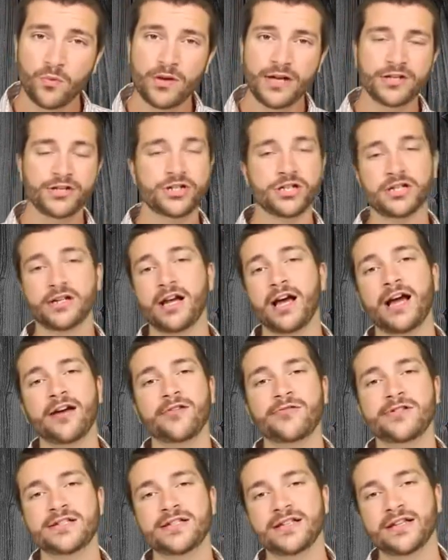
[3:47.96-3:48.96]
which
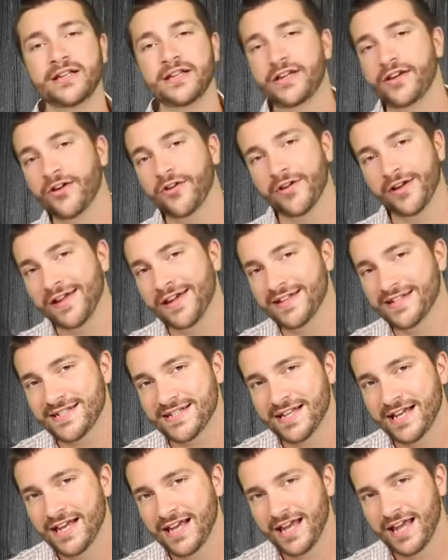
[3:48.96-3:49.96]
I was
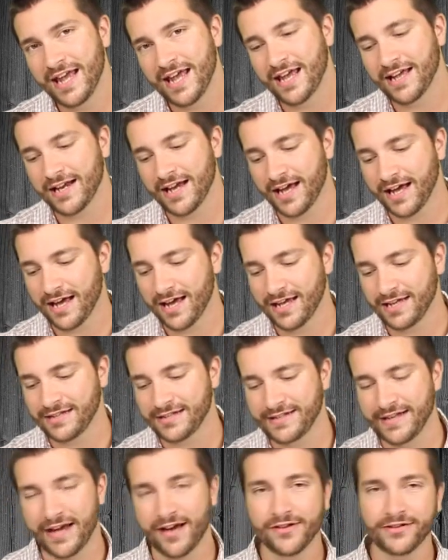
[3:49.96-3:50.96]
curious, and I
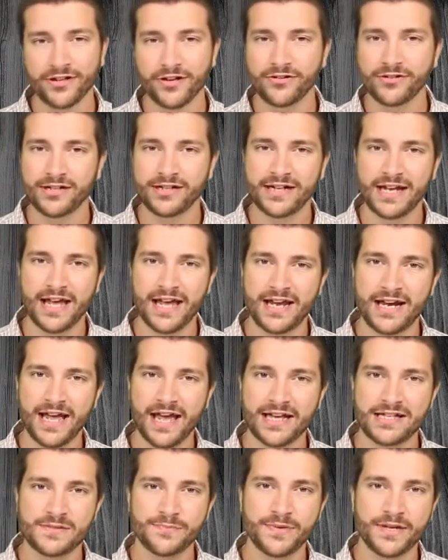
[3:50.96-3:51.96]
downloaded an
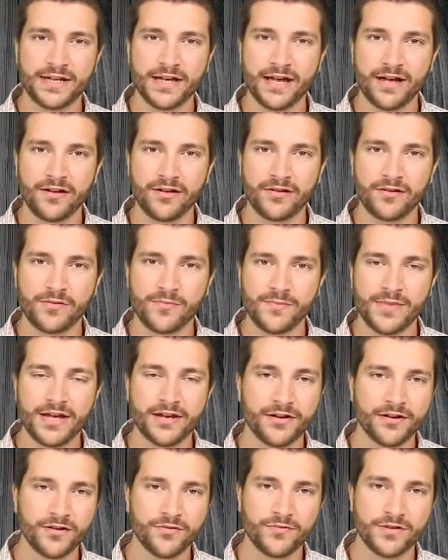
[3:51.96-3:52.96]
SPL
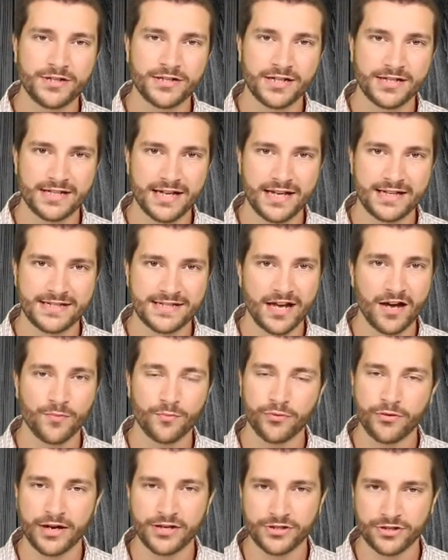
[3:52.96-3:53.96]
meter, which is a
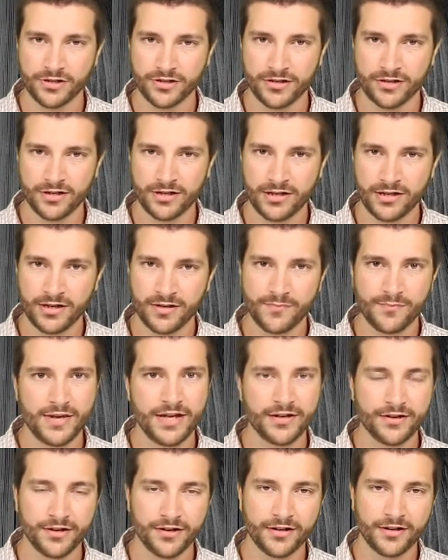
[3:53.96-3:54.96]
sound pressure
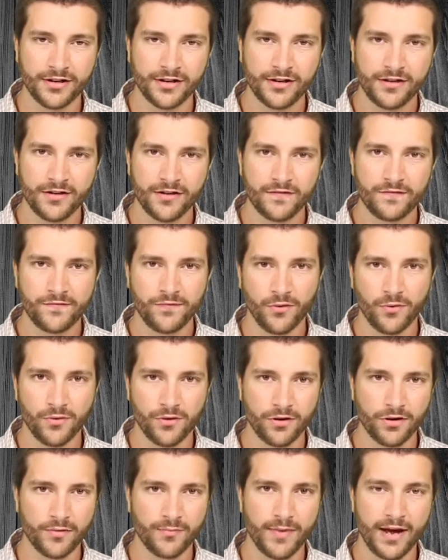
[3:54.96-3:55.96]
meter
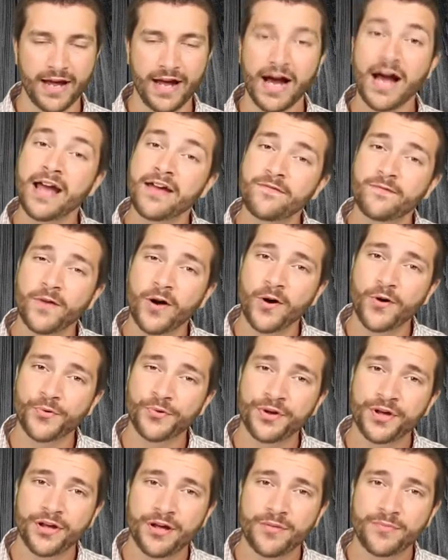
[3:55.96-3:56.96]
for my
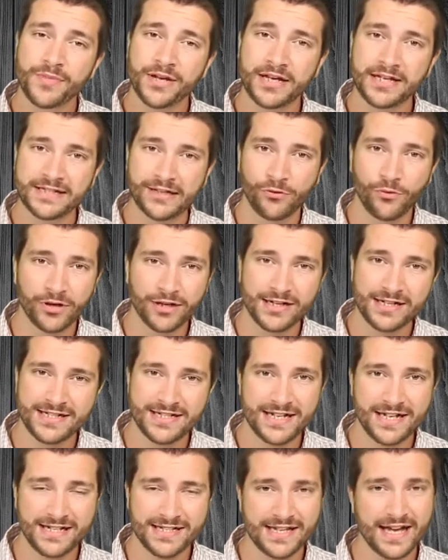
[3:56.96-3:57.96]
iPhone, because I wanted to
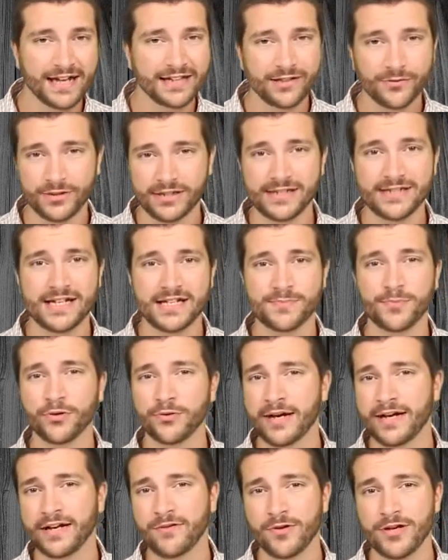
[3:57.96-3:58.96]
see exactly what the
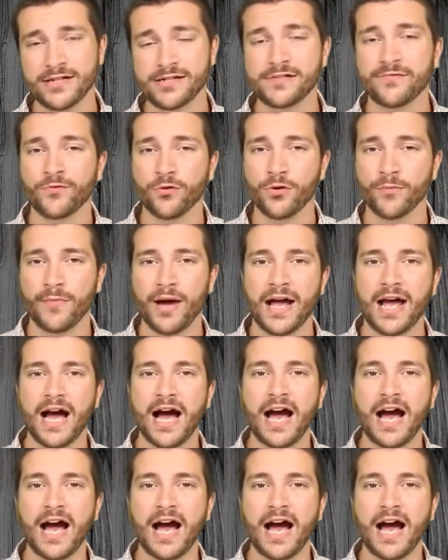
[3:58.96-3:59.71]
decibel rating was for my